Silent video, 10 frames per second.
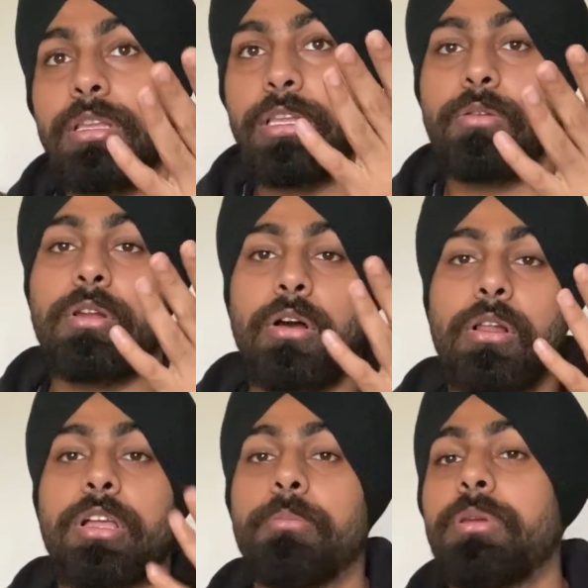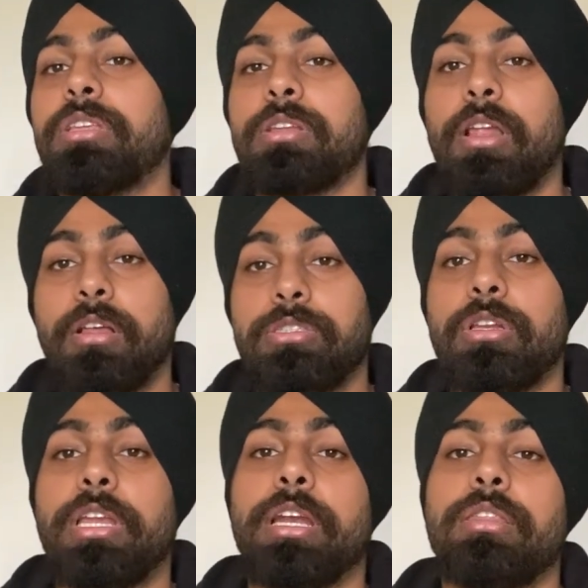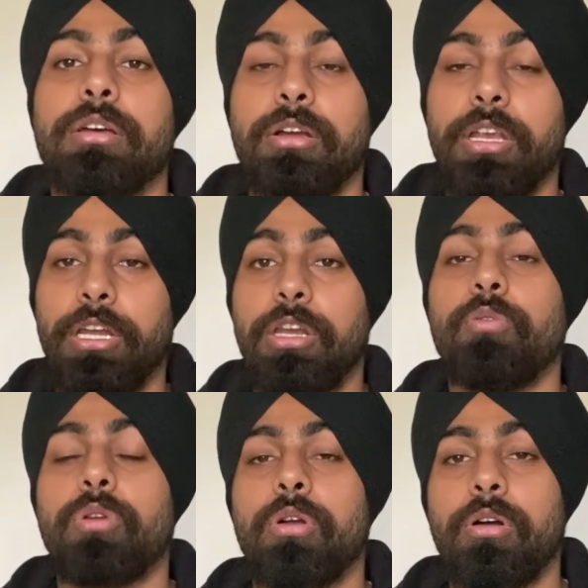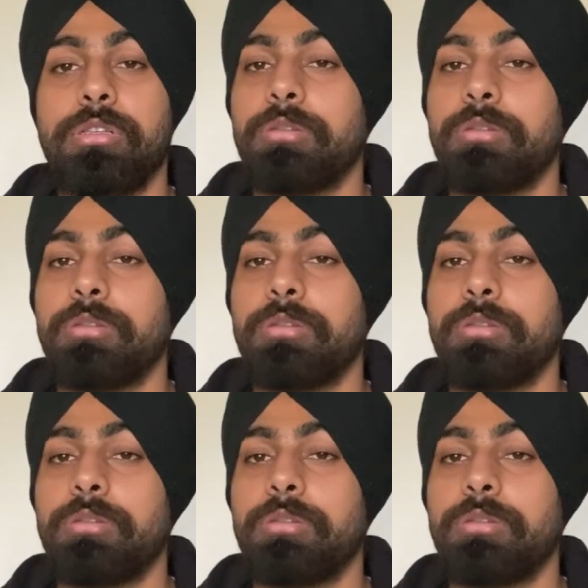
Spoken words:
These were all companies that I actually get the interview calls,